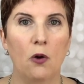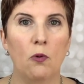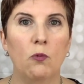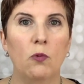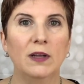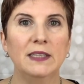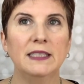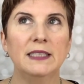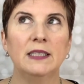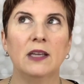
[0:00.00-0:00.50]

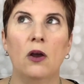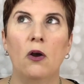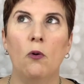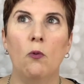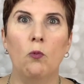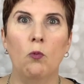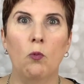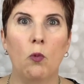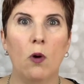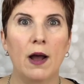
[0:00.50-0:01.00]
What's
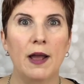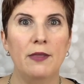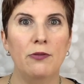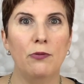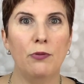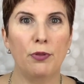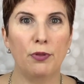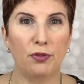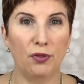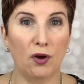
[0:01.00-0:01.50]

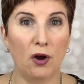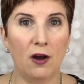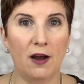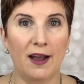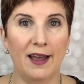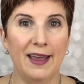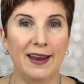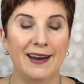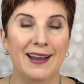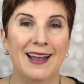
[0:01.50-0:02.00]
one
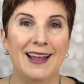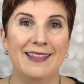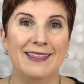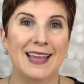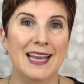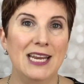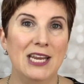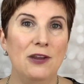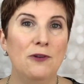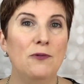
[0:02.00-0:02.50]
thought
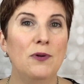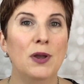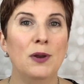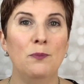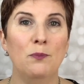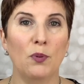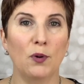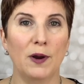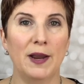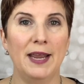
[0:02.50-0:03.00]
that you
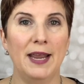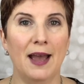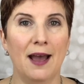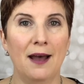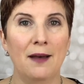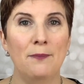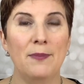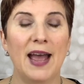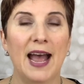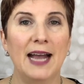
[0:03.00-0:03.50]
can bring
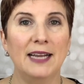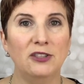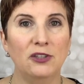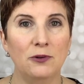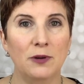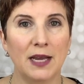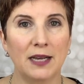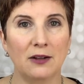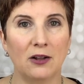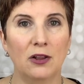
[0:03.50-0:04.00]
up as
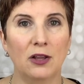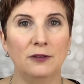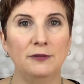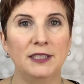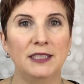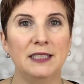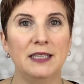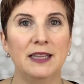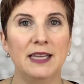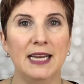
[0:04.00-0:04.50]
you get
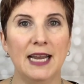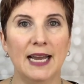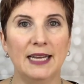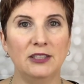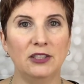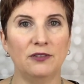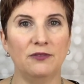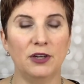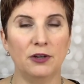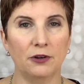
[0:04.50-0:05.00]
close to the
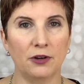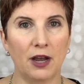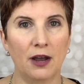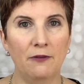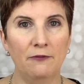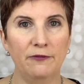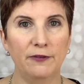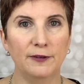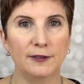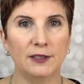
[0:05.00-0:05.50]
edge of your
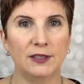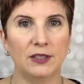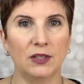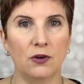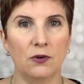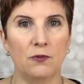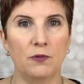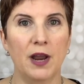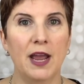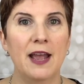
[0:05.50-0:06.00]
comfort
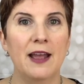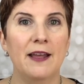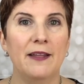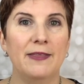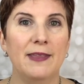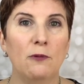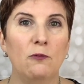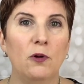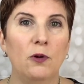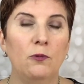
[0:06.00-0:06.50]
zone
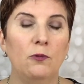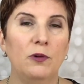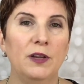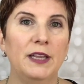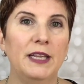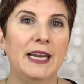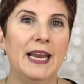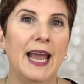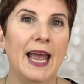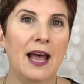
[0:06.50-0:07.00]
that will
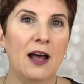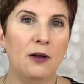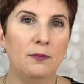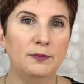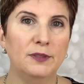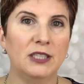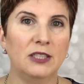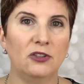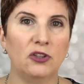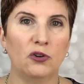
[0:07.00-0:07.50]
really
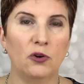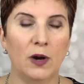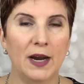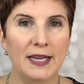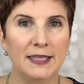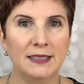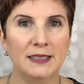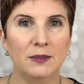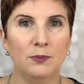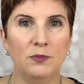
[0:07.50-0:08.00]
help to
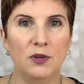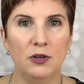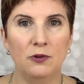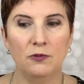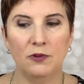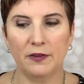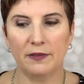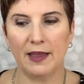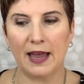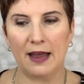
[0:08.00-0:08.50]

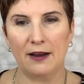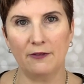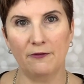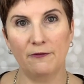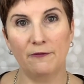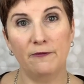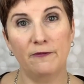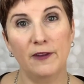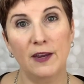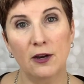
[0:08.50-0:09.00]
transmute that
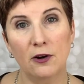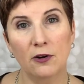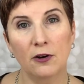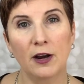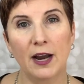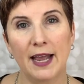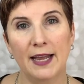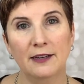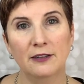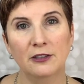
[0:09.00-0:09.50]

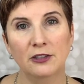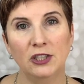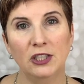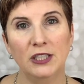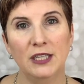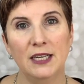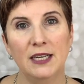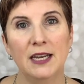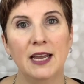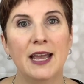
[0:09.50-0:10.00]
fear
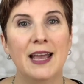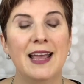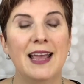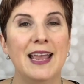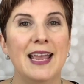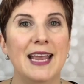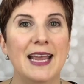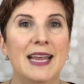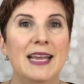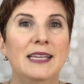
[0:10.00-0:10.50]
energy
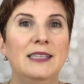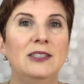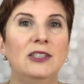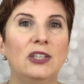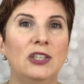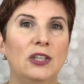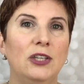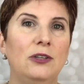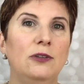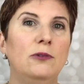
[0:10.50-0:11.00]

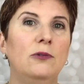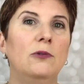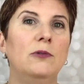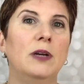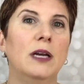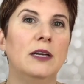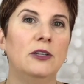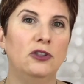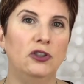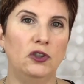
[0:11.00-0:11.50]

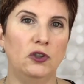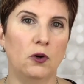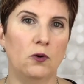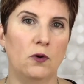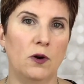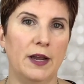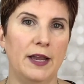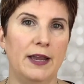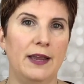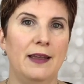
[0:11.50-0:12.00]
into
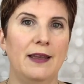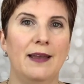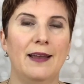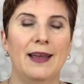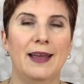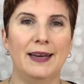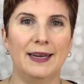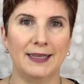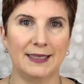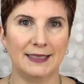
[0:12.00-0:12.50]
joy
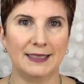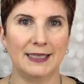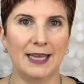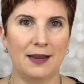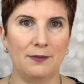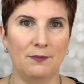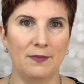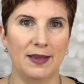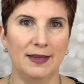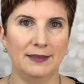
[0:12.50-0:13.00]
and
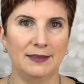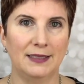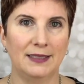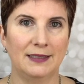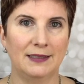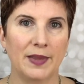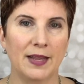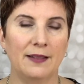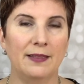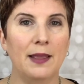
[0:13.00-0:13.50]

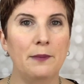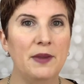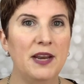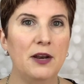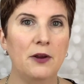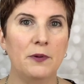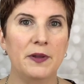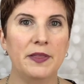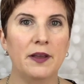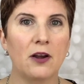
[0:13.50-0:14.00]
excitement? Let me
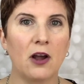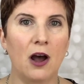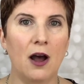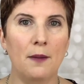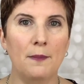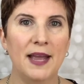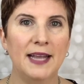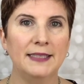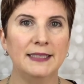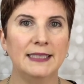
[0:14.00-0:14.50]
know in the
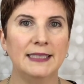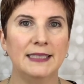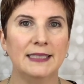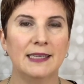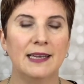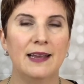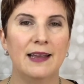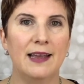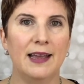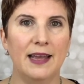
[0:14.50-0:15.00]
comments,
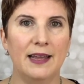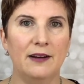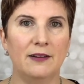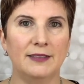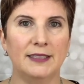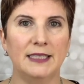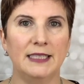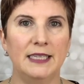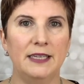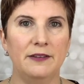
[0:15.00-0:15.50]
and
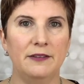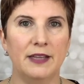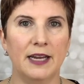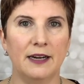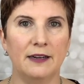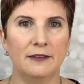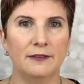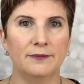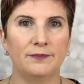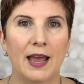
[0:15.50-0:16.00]
I'll see you
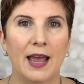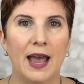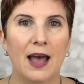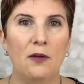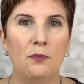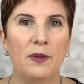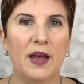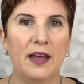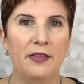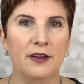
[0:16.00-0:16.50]
there.
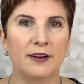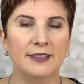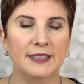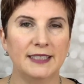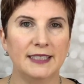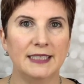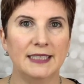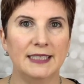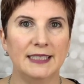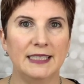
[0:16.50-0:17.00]
Help
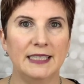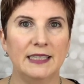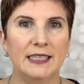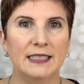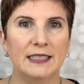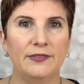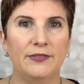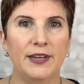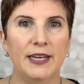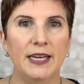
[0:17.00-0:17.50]
others to see
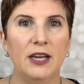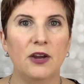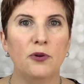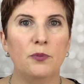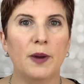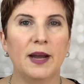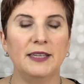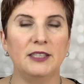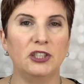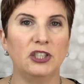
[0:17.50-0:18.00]
this video
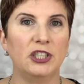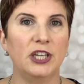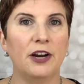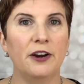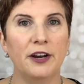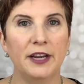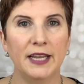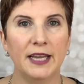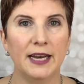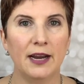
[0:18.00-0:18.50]
by
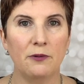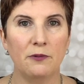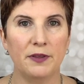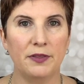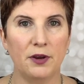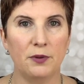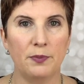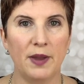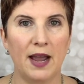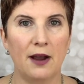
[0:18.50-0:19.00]
sharing it out
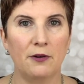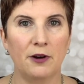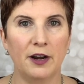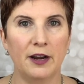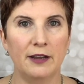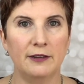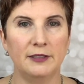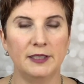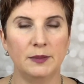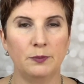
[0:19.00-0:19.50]
with your
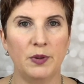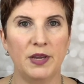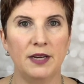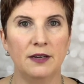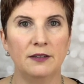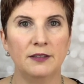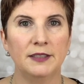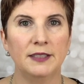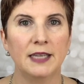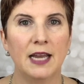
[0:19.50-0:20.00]
powerhouse
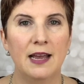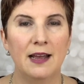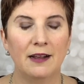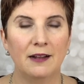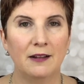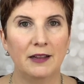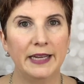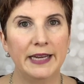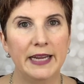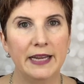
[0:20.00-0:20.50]
peers,
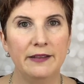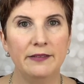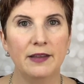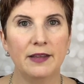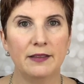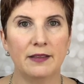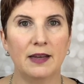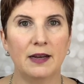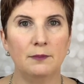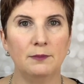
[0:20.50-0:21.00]
clicking
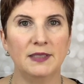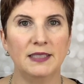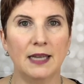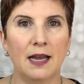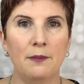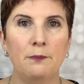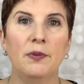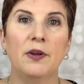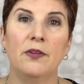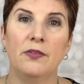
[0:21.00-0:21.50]
the thumbs
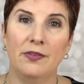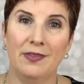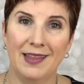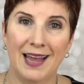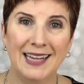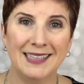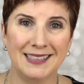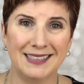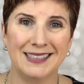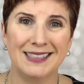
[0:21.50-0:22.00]
up,
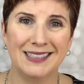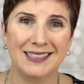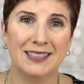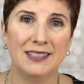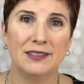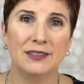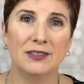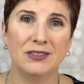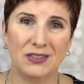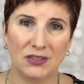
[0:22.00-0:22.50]
that's
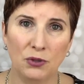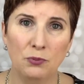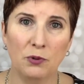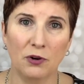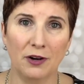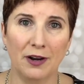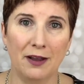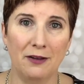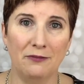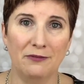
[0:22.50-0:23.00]

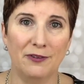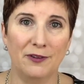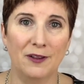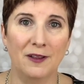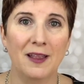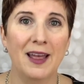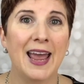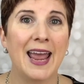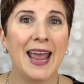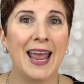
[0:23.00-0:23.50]
super
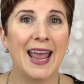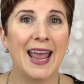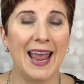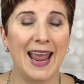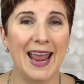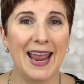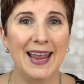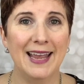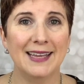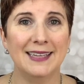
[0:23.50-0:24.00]
helpful,
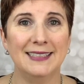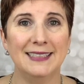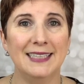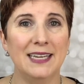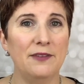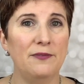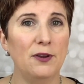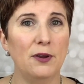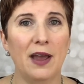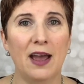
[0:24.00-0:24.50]
and
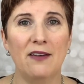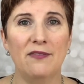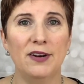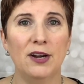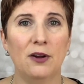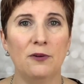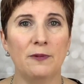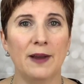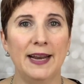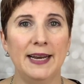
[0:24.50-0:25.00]
if you
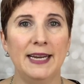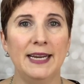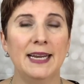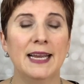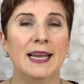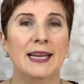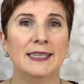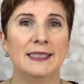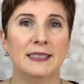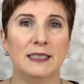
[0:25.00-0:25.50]
haven't
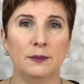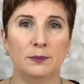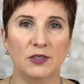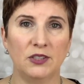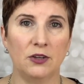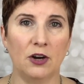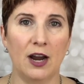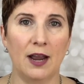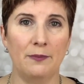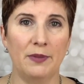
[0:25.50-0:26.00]
already,
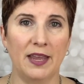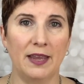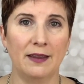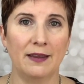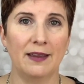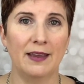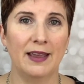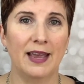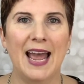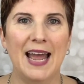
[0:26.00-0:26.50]

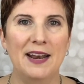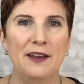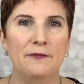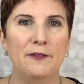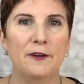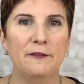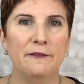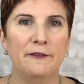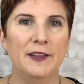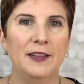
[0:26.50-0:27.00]
subscribing. And
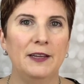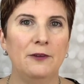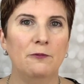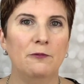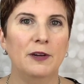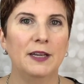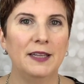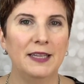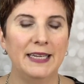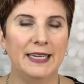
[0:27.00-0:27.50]
if you're feeling
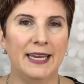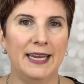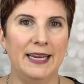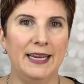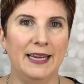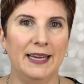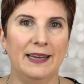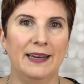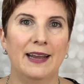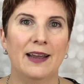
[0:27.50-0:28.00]
really
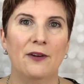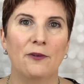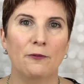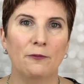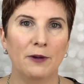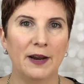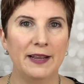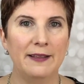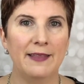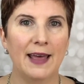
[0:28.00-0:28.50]
keen,
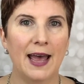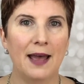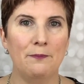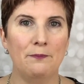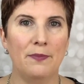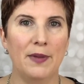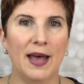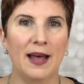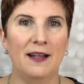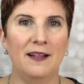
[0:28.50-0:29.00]
ring
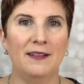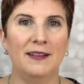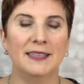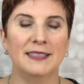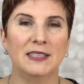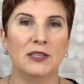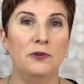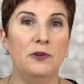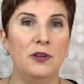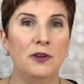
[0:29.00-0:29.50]
that bell
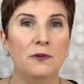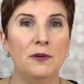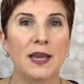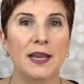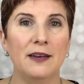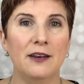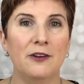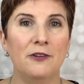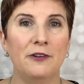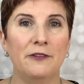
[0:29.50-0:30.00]
so you
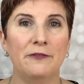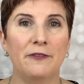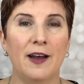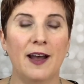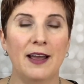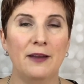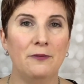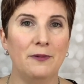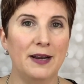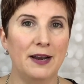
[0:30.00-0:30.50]
get
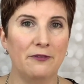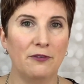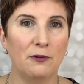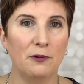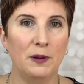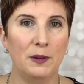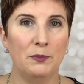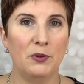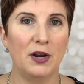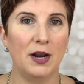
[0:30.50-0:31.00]
notified whenever
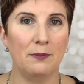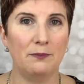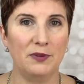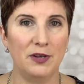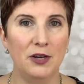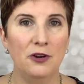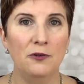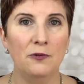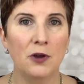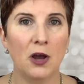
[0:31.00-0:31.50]
we put up
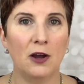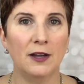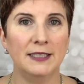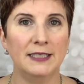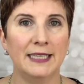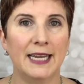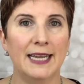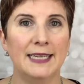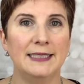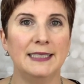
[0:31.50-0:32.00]
new
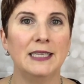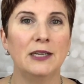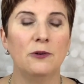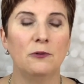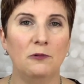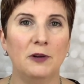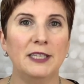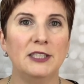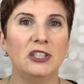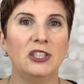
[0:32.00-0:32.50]
content,
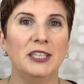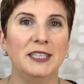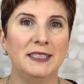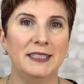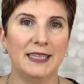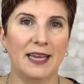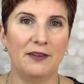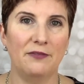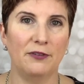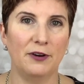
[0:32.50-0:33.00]
which
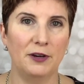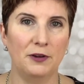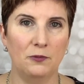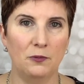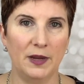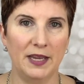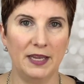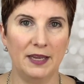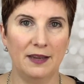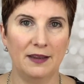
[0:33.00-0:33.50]
is every
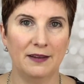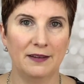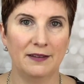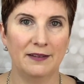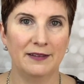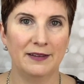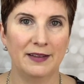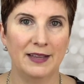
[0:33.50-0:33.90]
week.